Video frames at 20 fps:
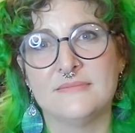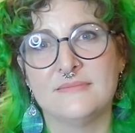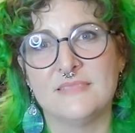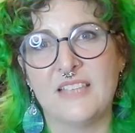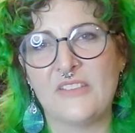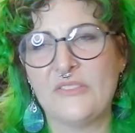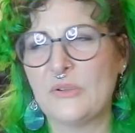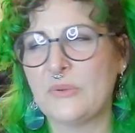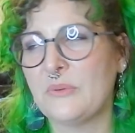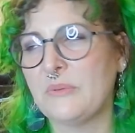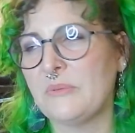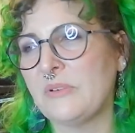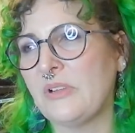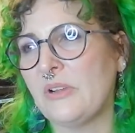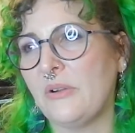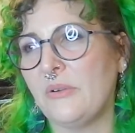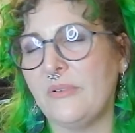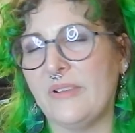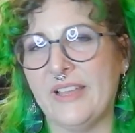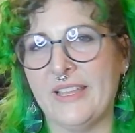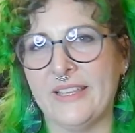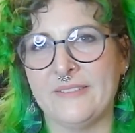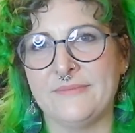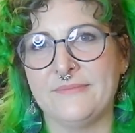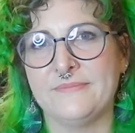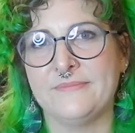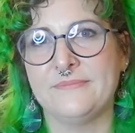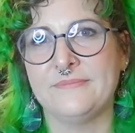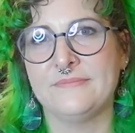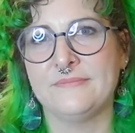Everyone would go away.
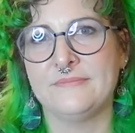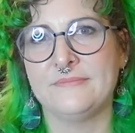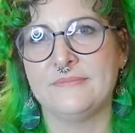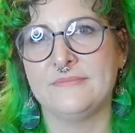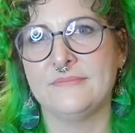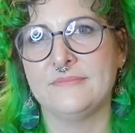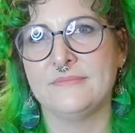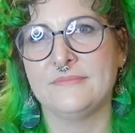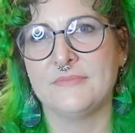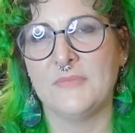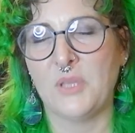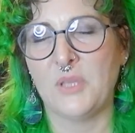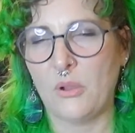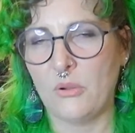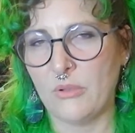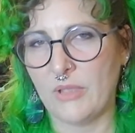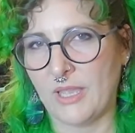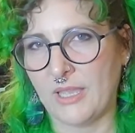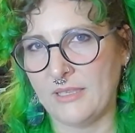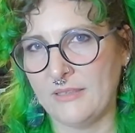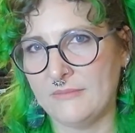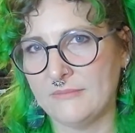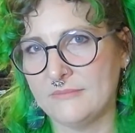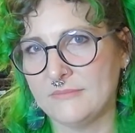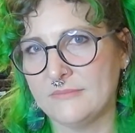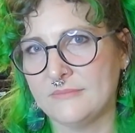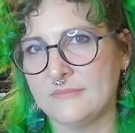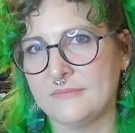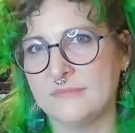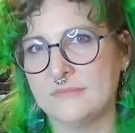Okay.
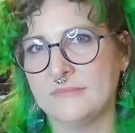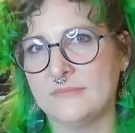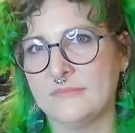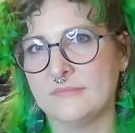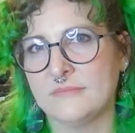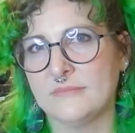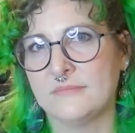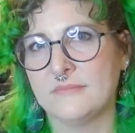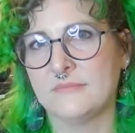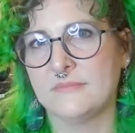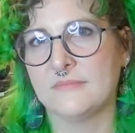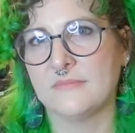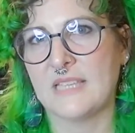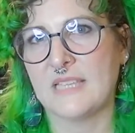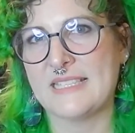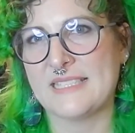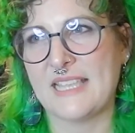Is